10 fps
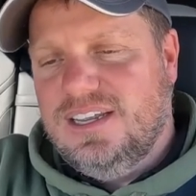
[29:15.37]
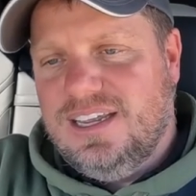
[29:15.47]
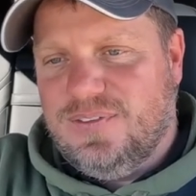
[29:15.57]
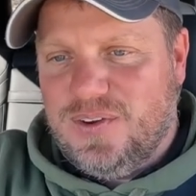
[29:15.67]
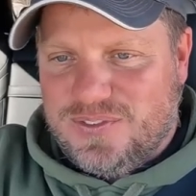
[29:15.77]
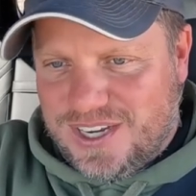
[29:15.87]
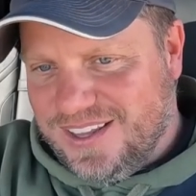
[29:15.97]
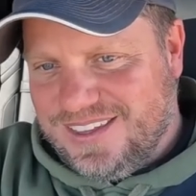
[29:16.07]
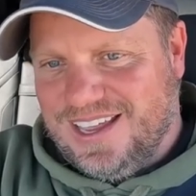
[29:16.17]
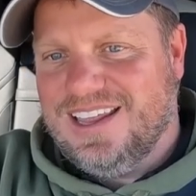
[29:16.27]
If you've
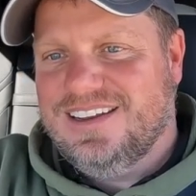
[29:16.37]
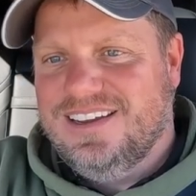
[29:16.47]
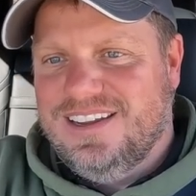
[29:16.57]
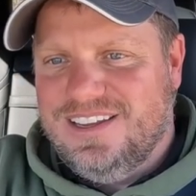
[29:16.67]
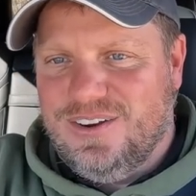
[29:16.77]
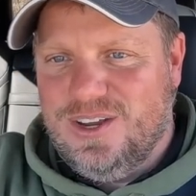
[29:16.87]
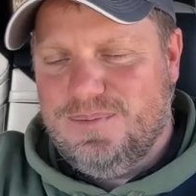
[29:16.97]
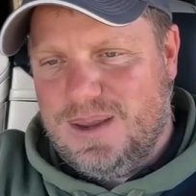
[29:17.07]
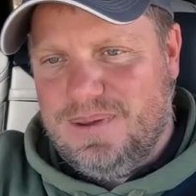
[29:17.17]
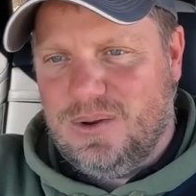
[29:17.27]
done that, you know, you
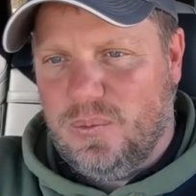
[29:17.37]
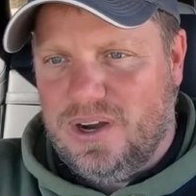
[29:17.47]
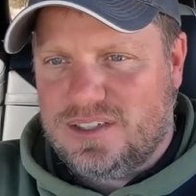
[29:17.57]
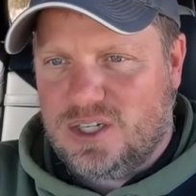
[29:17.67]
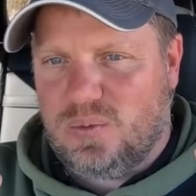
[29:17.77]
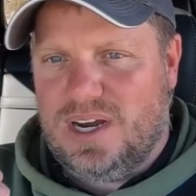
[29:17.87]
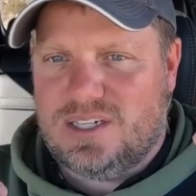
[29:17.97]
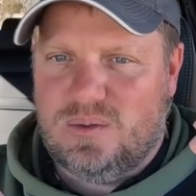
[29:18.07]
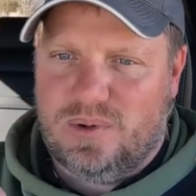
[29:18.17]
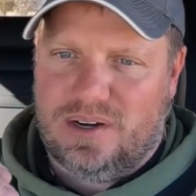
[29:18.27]
may be in a weird
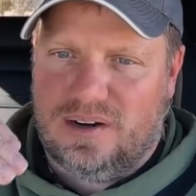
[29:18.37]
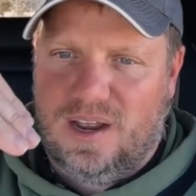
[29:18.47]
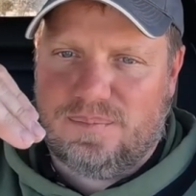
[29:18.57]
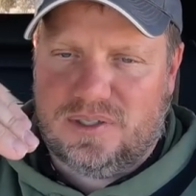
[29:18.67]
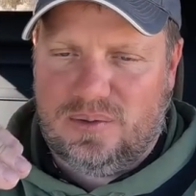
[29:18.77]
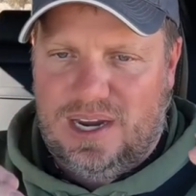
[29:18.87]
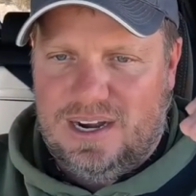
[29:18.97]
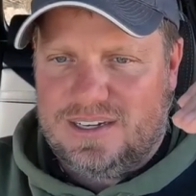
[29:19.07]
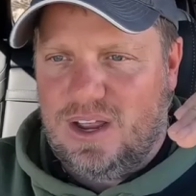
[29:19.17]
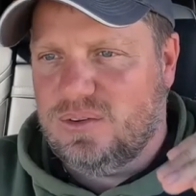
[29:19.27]
situation where you're up too high
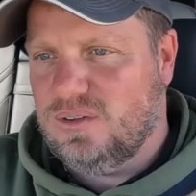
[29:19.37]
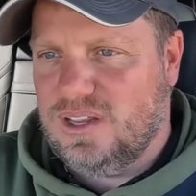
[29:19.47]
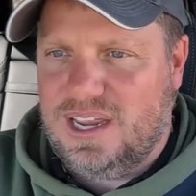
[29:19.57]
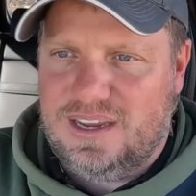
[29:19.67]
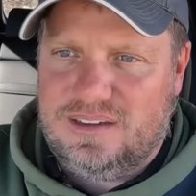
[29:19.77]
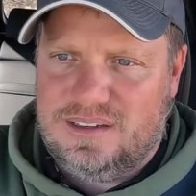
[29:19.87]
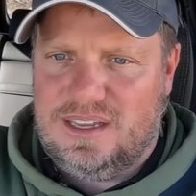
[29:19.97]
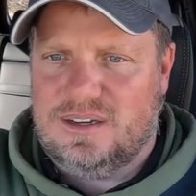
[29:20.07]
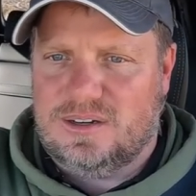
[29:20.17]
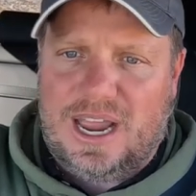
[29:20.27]
or down too high
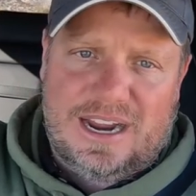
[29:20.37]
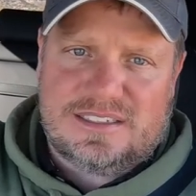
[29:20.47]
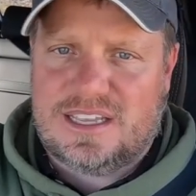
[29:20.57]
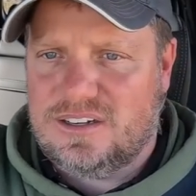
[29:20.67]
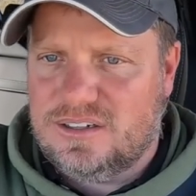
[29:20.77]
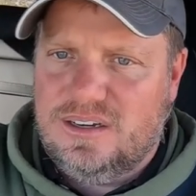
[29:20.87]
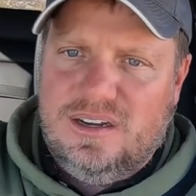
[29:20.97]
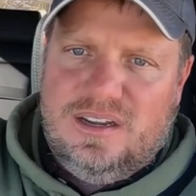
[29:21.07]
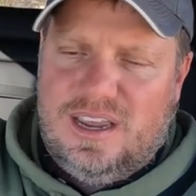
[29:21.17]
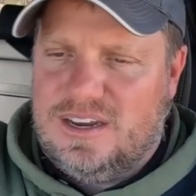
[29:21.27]
and you're high centered
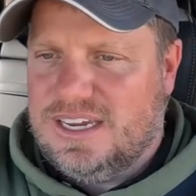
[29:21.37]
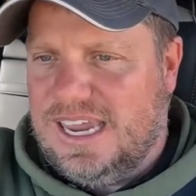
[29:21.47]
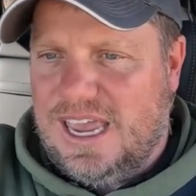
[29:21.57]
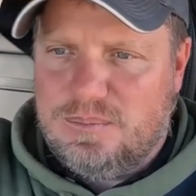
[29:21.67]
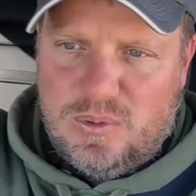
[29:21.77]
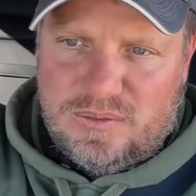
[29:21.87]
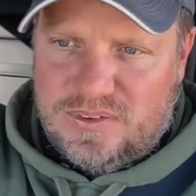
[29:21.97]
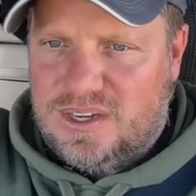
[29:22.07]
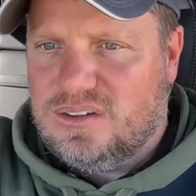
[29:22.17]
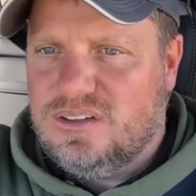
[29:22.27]
and you can't move the
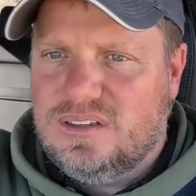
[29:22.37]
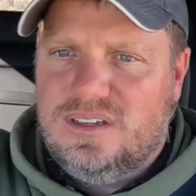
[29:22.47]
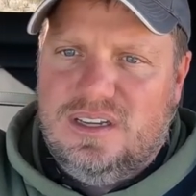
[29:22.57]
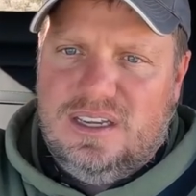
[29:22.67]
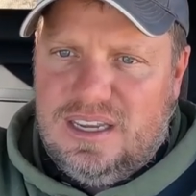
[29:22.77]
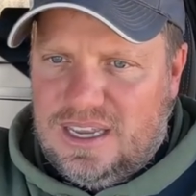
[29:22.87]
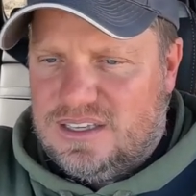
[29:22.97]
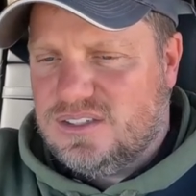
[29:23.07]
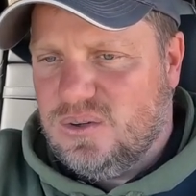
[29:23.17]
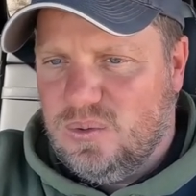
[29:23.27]
vehicle.
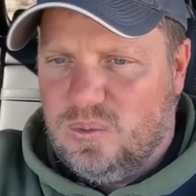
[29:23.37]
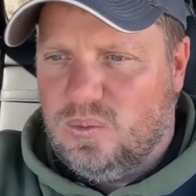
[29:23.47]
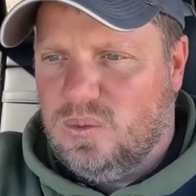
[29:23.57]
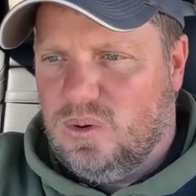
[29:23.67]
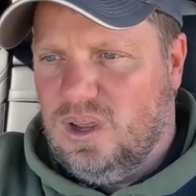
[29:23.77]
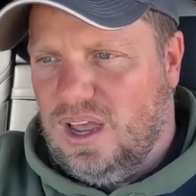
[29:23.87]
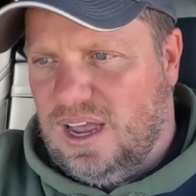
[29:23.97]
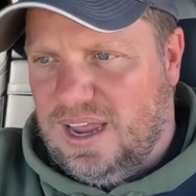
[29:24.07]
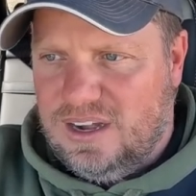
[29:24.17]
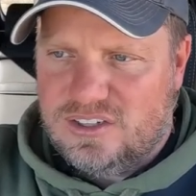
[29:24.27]
And so
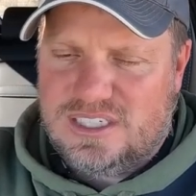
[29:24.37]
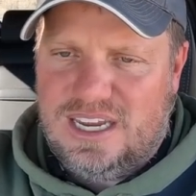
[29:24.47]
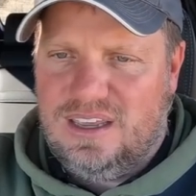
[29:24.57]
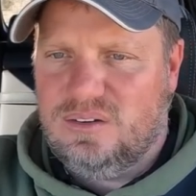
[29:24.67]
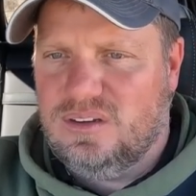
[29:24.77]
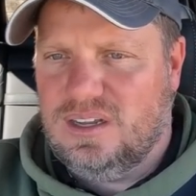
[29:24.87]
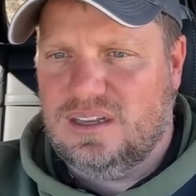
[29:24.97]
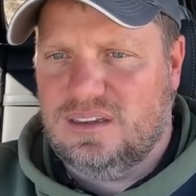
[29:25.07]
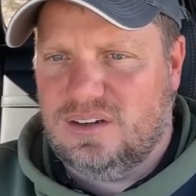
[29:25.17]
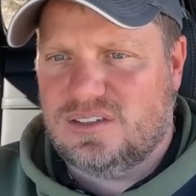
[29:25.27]
I understand
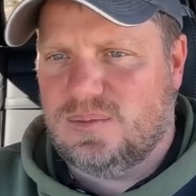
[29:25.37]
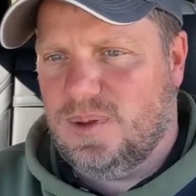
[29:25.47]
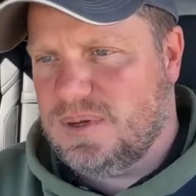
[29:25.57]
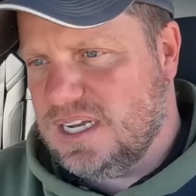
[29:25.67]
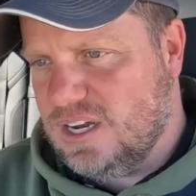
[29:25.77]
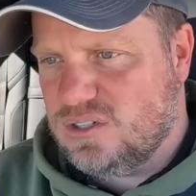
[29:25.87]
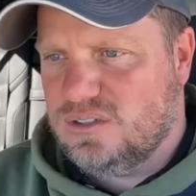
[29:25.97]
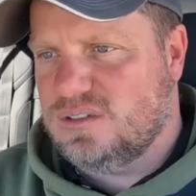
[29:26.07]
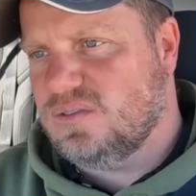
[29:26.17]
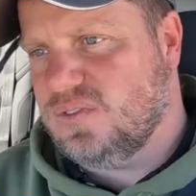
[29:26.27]
that there's some
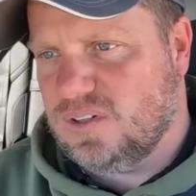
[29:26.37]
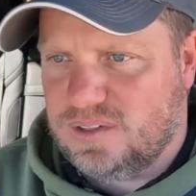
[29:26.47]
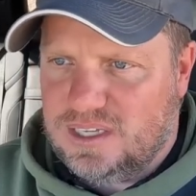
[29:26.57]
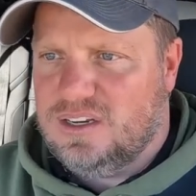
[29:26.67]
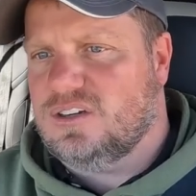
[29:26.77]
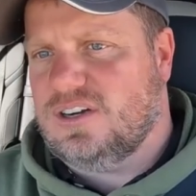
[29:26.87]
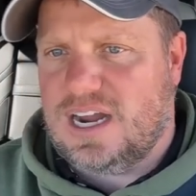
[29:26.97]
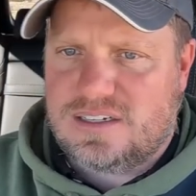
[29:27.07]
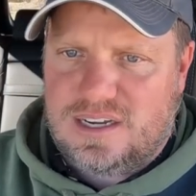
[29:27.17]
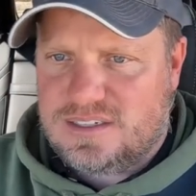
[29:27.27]
limitations for getting
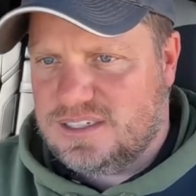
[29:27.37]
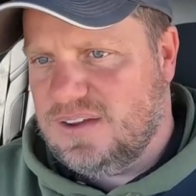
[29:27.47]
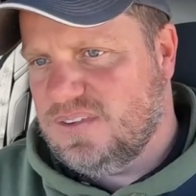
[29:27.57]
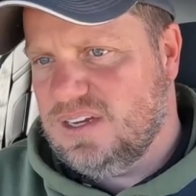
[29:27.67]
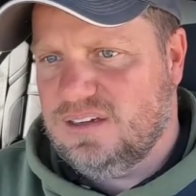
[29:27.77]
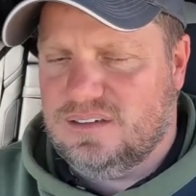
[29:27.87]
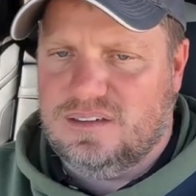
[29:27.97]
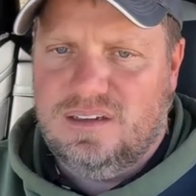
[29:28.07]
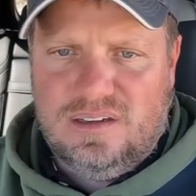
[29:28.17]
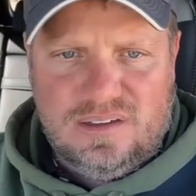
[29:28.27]
crash test safety
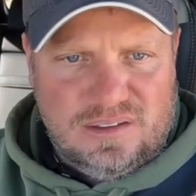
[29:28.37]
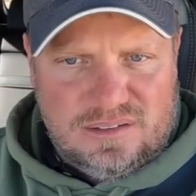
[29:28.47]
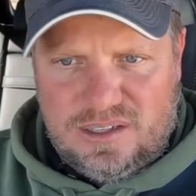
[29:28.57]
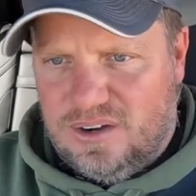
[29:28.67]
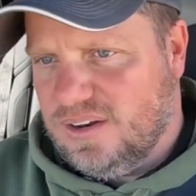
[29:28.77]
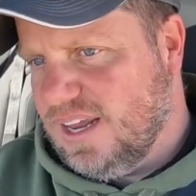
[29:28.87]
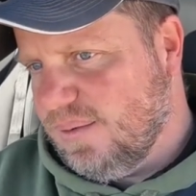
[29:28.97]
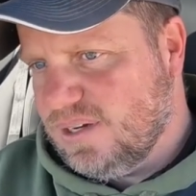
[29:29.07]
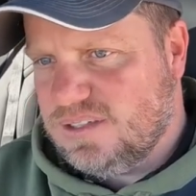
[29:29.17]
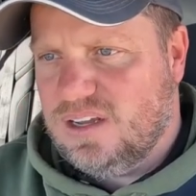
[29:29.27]
and
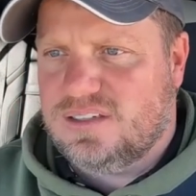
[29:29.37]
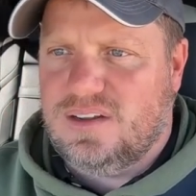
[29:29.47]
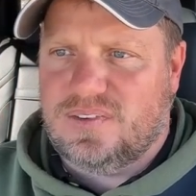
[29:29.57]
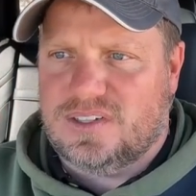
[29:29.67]
aerodynamics, all the stuff